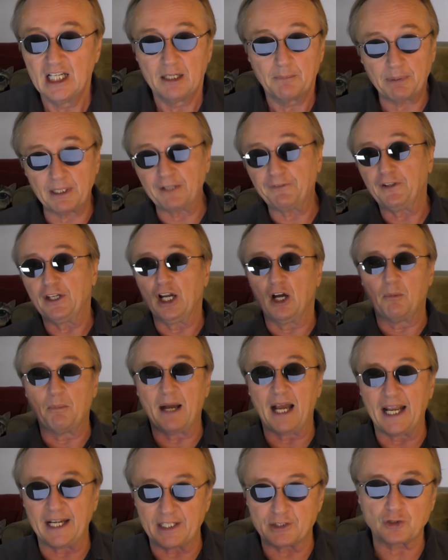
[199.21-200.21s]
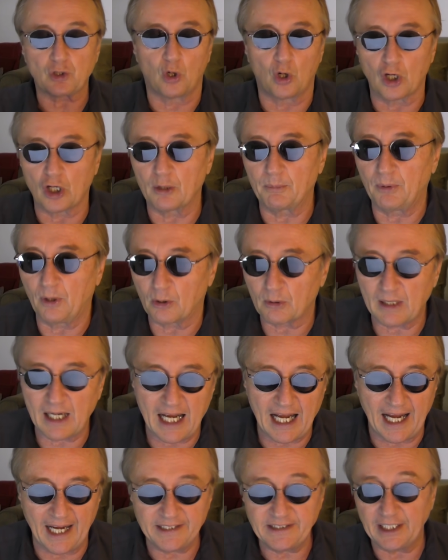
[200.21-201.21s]
But if you don't mind its horrible
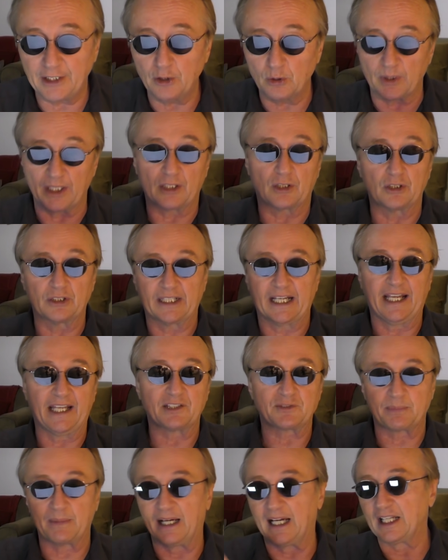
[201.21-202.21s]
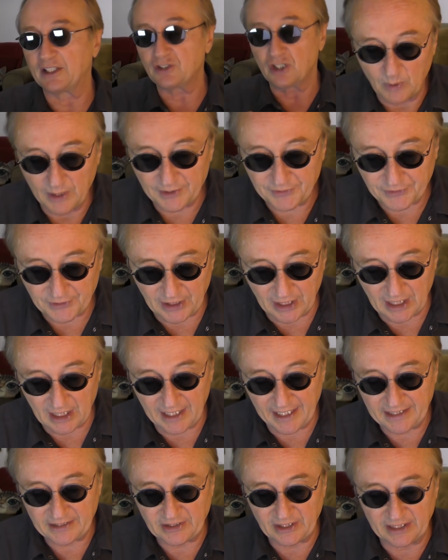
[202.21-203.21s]
ride, they do get good gas mileage. With uh,
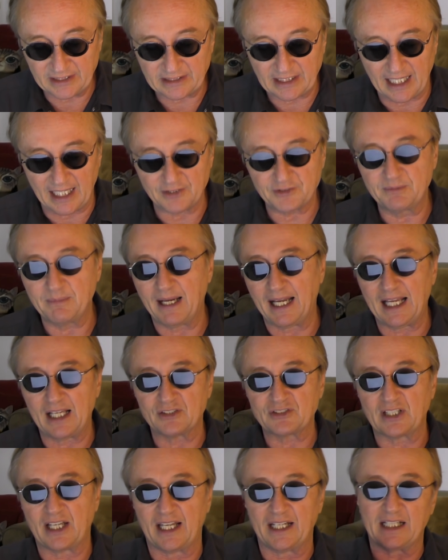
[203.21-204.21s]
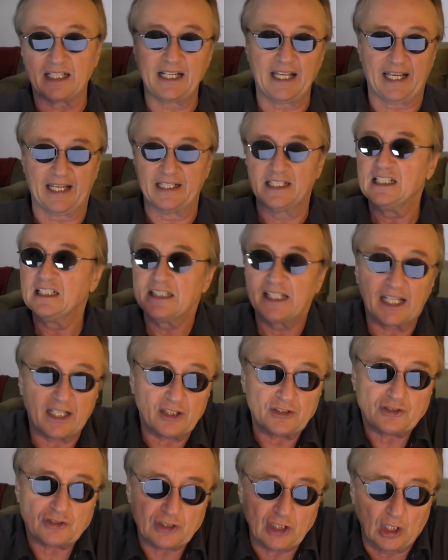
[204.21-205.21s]
eighteen thousand miles on it, hey, it
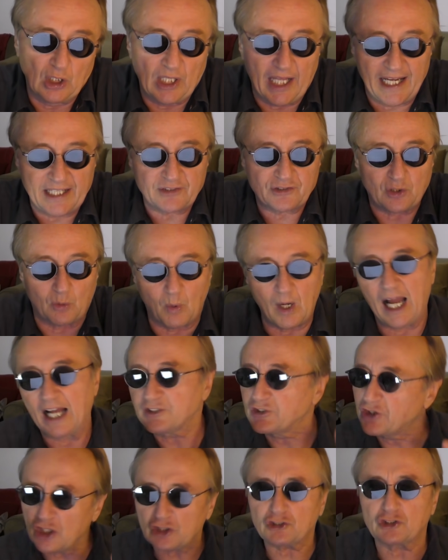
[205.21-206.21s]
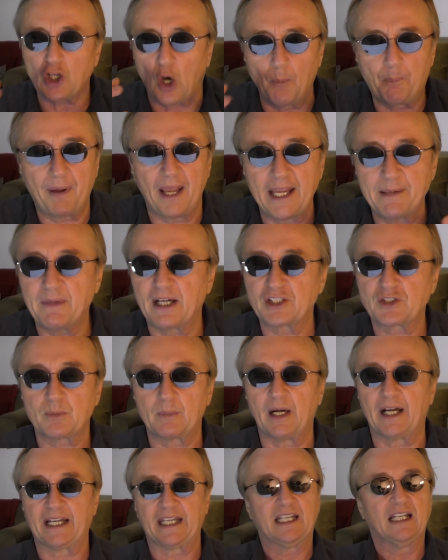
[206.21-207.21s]
could still last a while. Just don't pay much
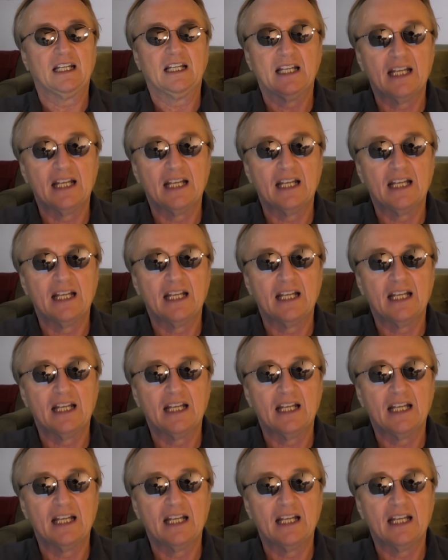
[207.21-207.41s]
money.